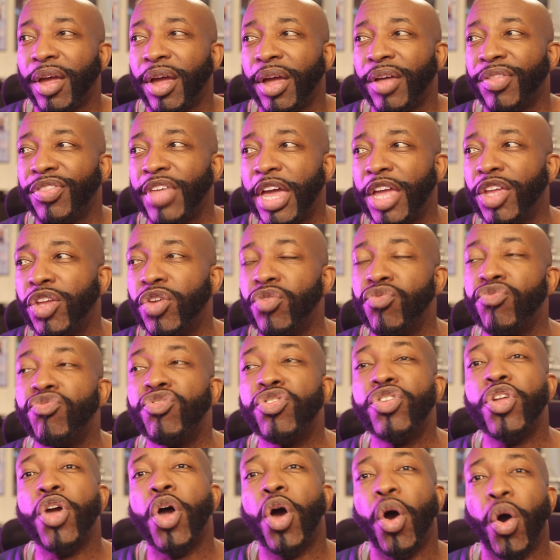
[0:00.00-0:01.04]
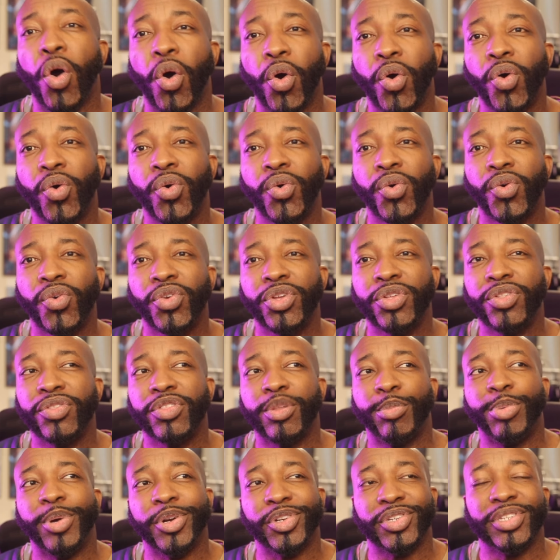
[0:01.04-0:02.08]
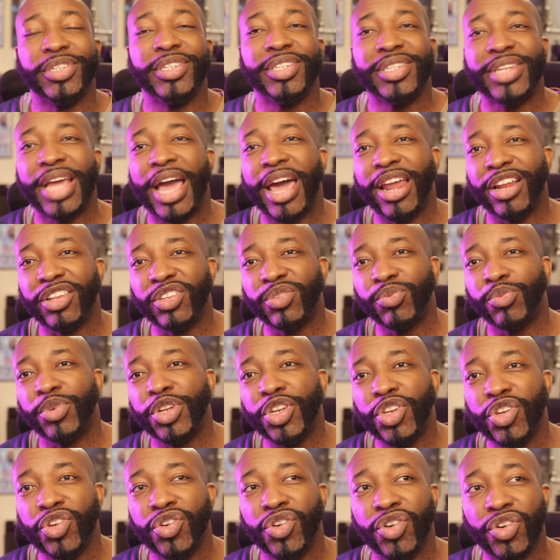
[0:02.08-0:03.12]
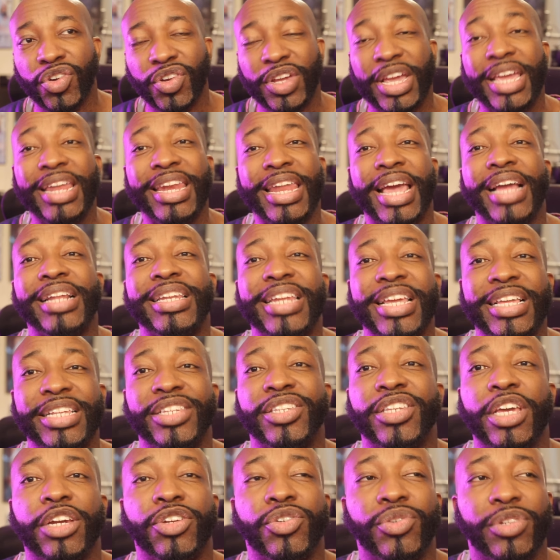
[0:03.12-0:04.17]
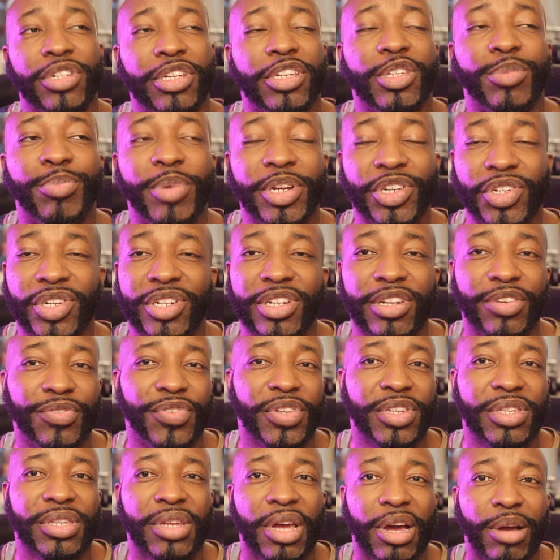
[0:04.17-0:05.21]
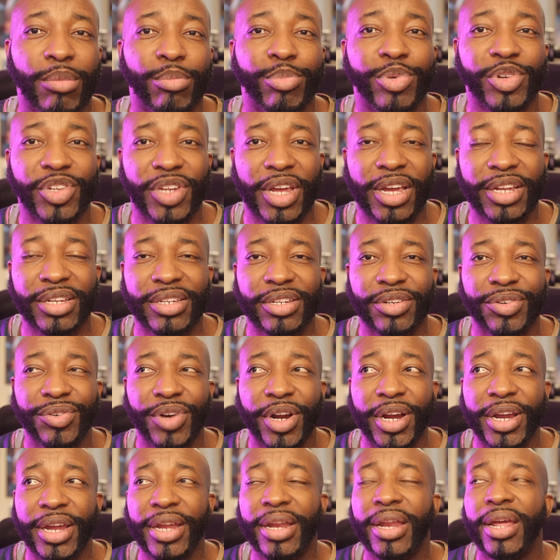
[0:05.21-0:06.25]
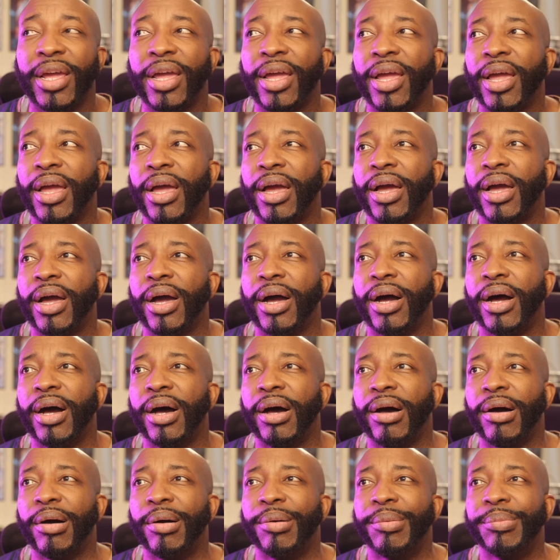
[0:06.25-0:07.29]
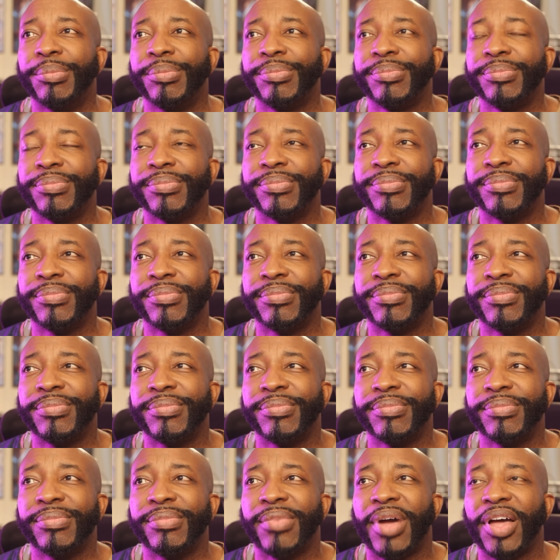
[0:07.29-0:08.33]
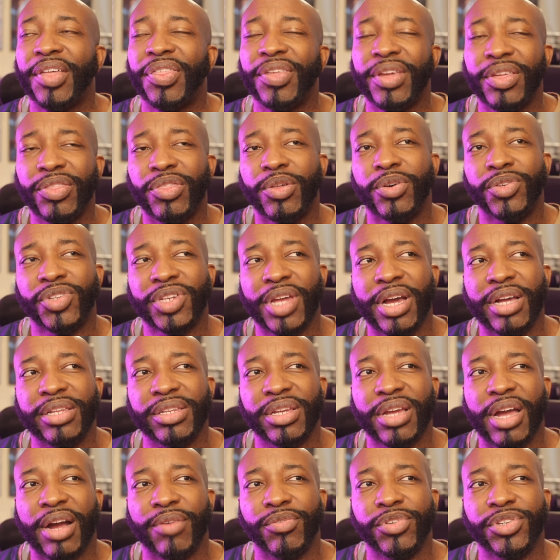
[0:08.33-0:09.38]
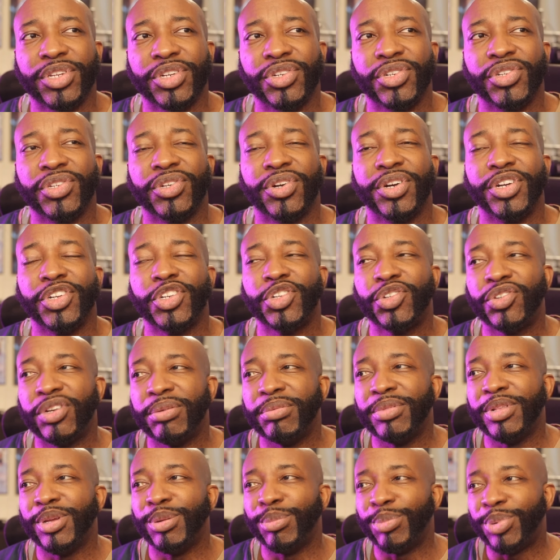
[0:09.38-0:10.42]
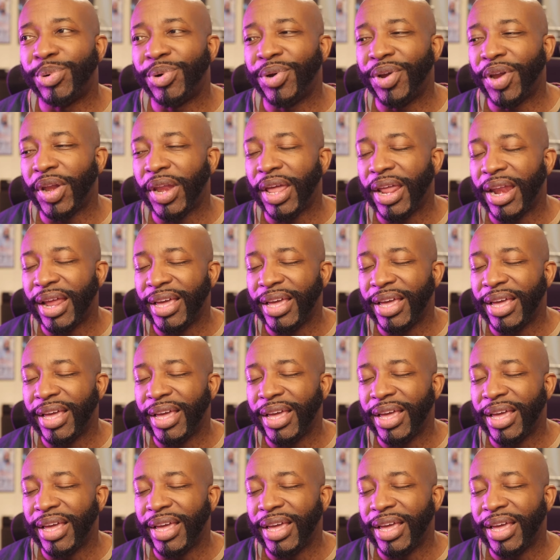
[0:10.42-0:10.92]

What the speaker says: that you know the person's status when you're connecting sexually, especially if it's unprotected, right? I think those kinds of conversations are extremely important, and